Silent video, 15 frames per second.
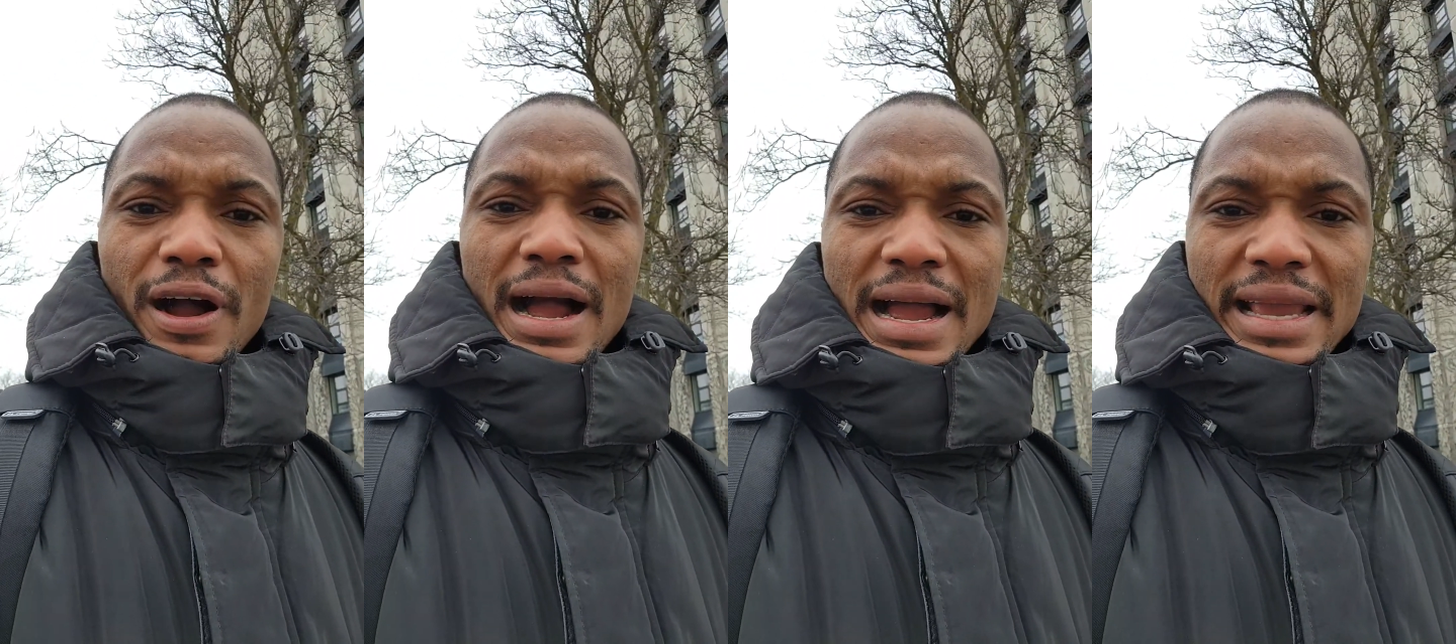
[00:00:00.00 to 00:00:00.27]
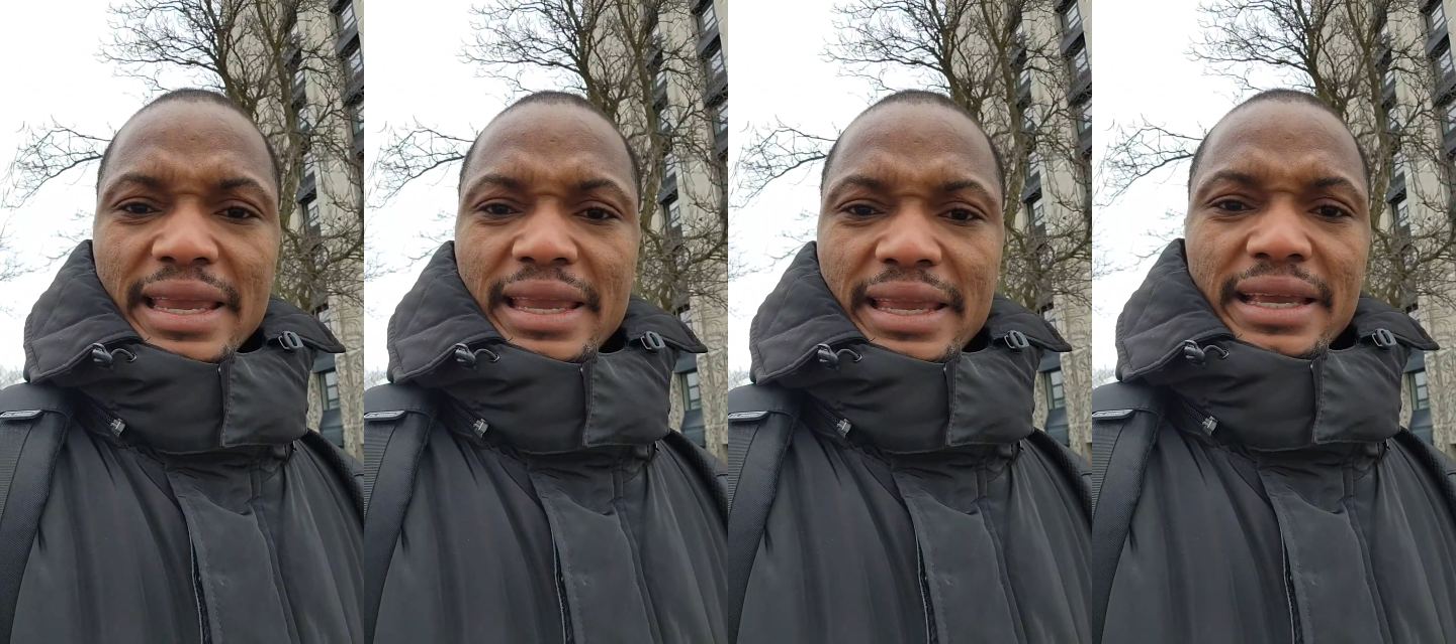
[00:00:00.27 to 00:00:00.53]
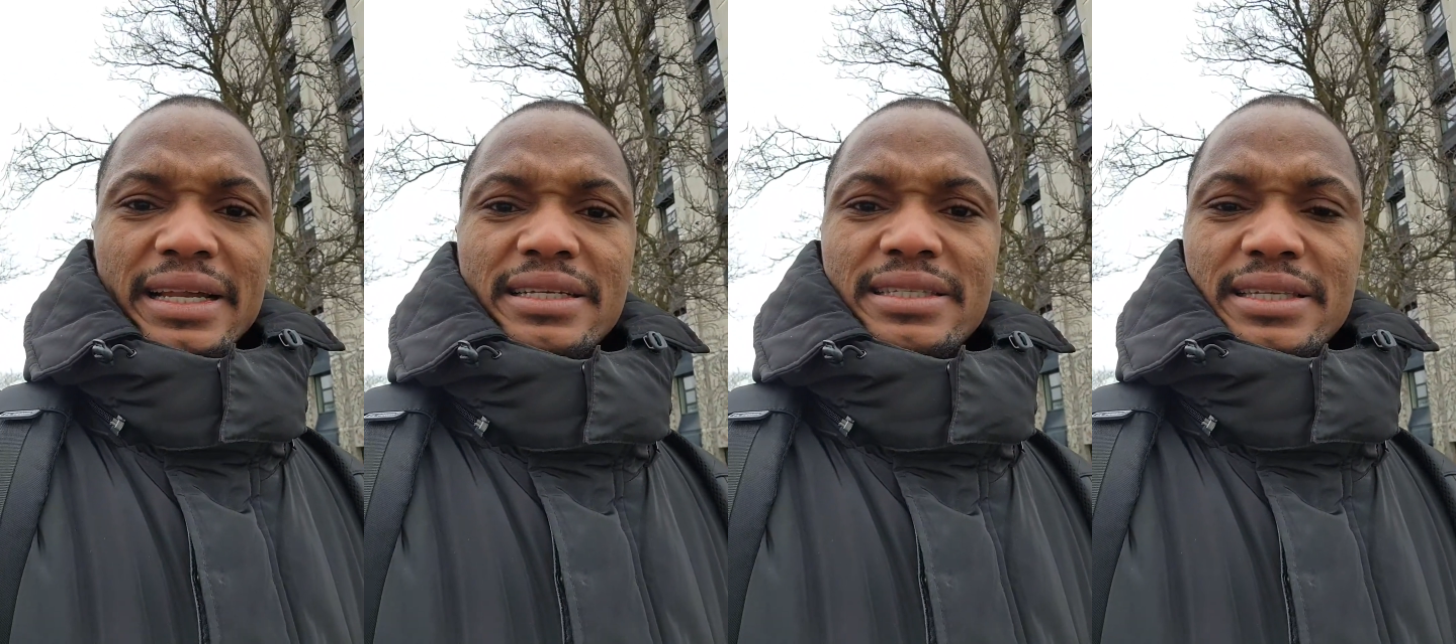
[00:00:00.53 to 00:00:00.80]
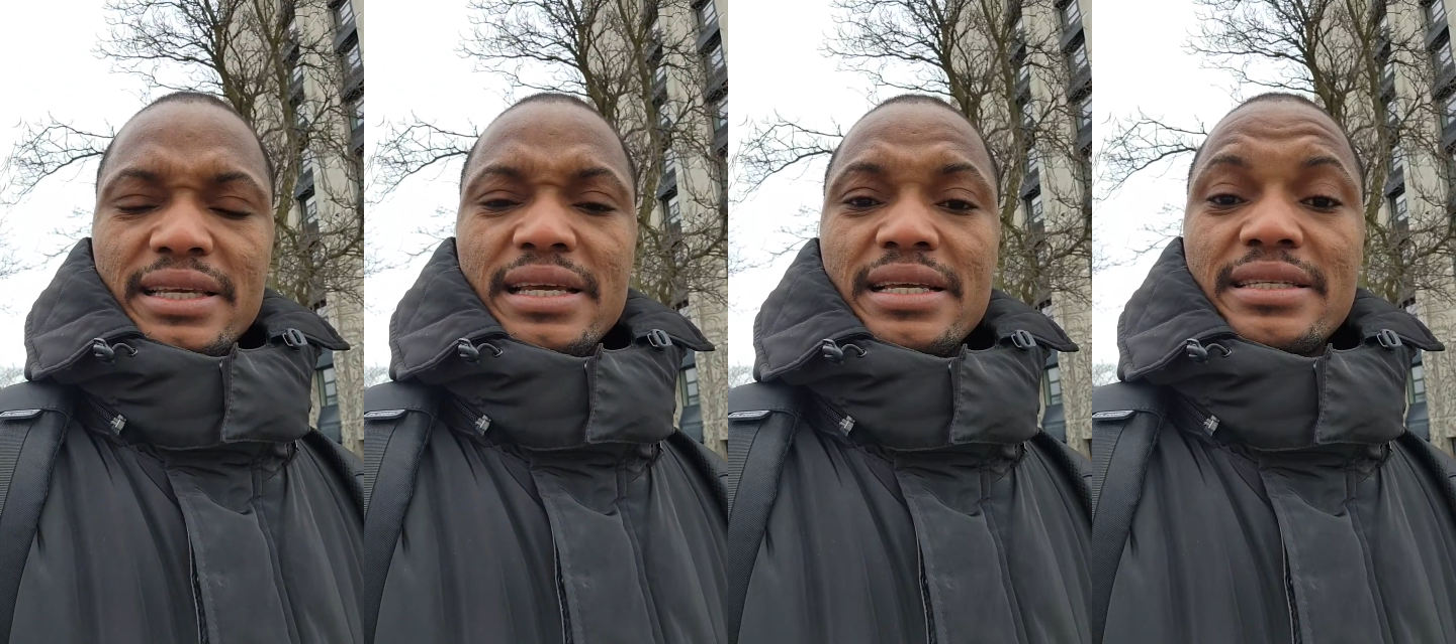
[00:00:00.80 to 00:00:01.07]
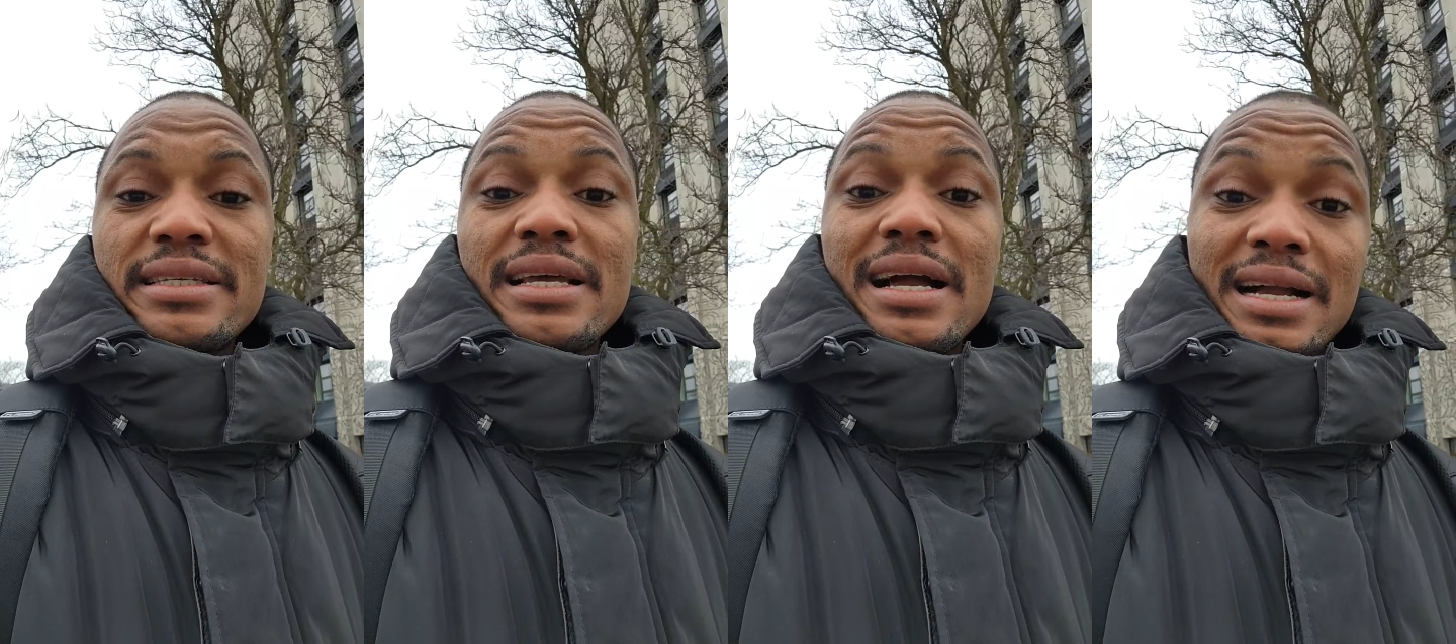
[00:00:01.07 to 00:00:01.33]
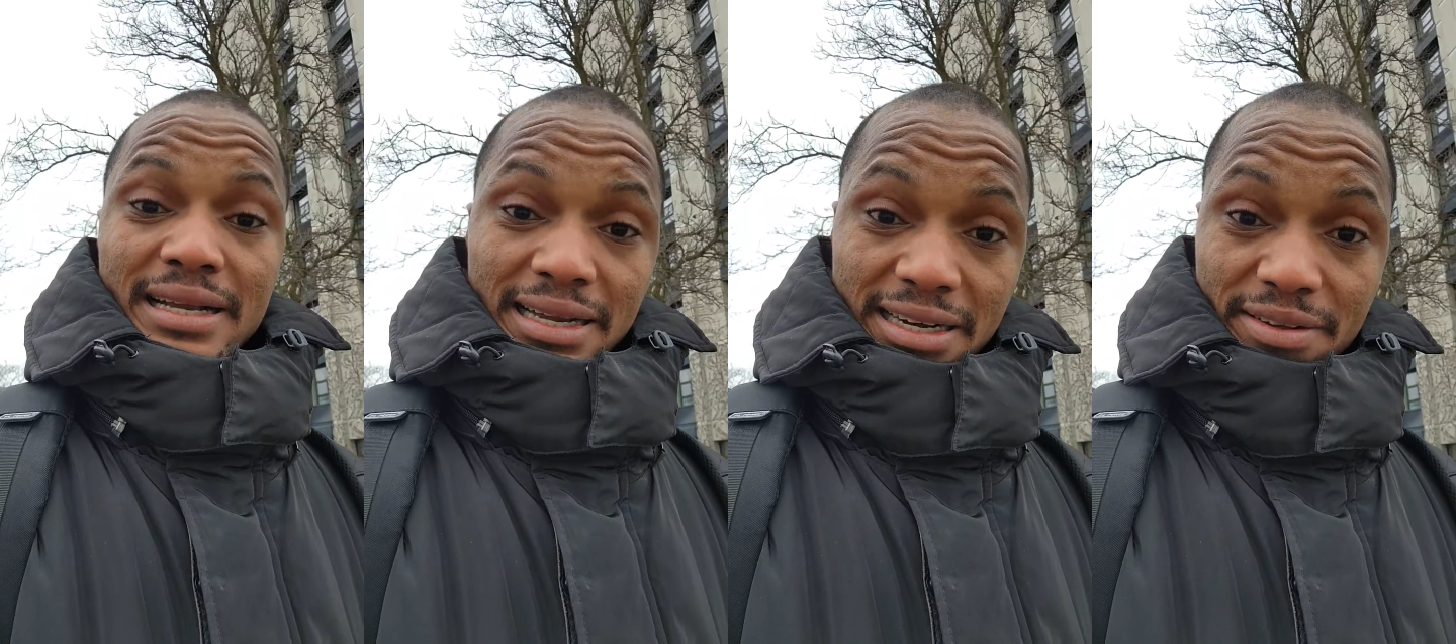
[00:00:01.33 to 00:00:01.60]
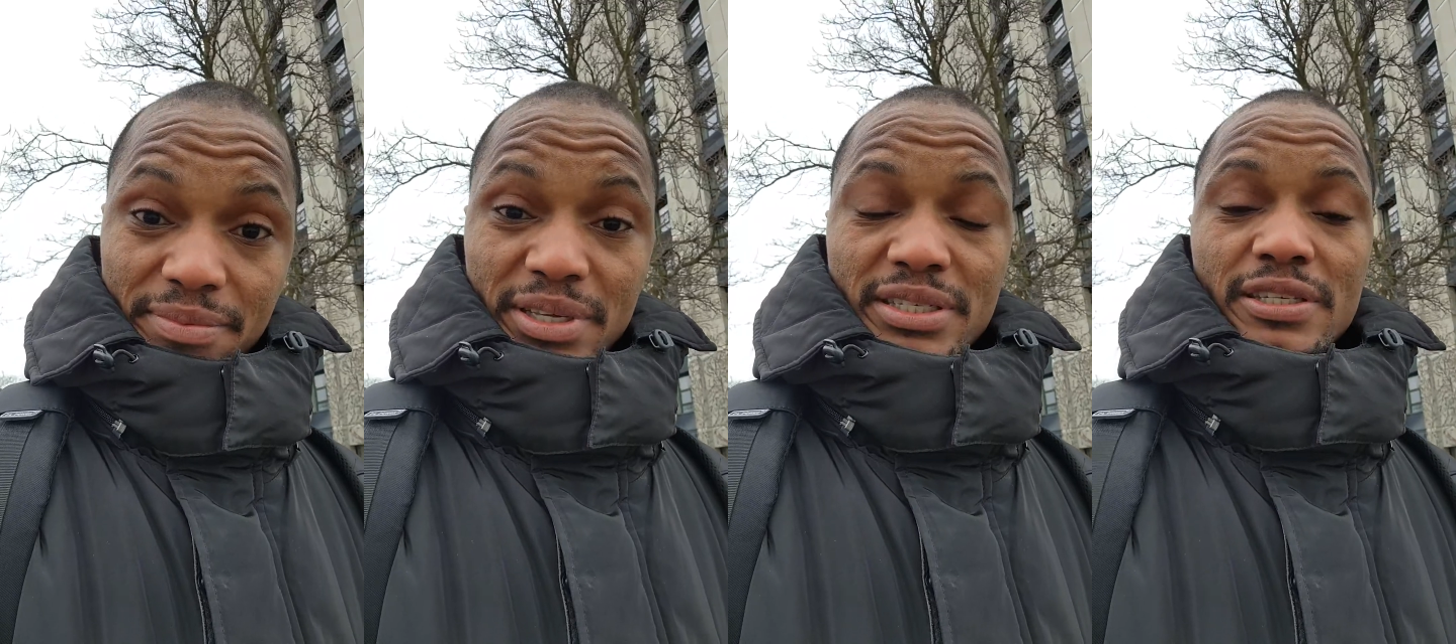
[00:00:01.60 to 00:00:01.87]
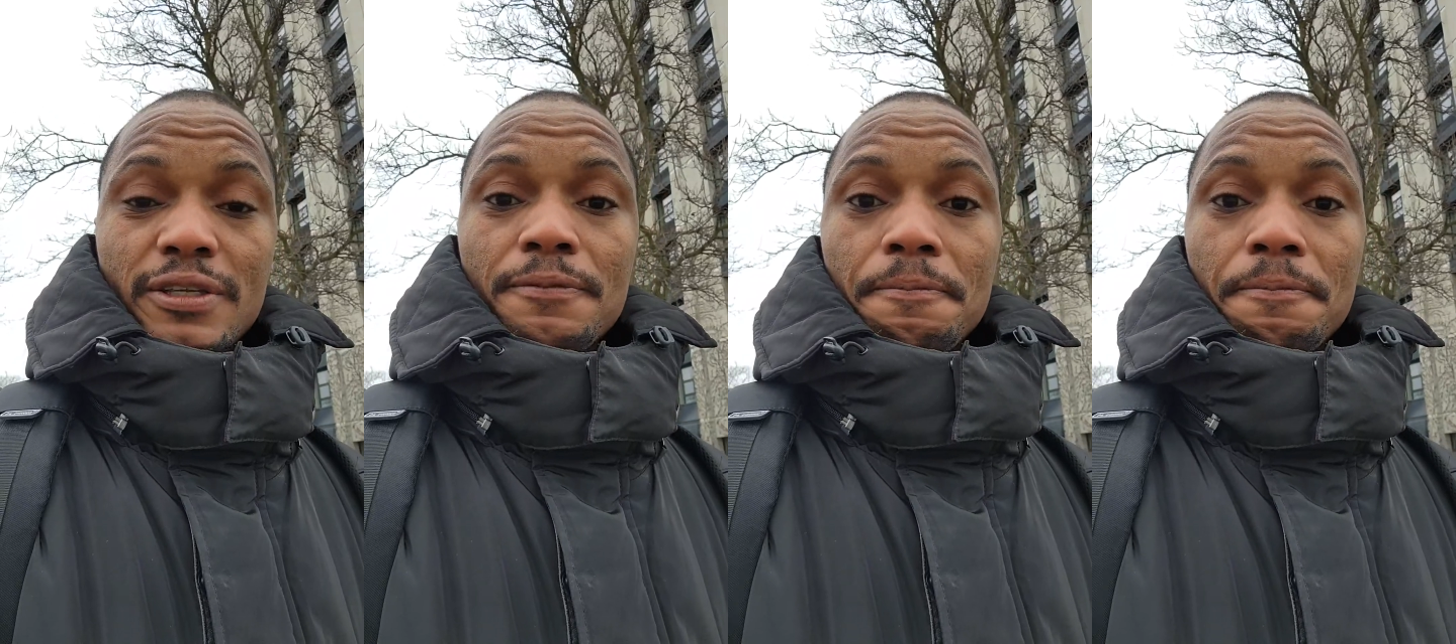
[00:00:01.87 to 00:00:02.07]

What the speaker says: IELTS Academics.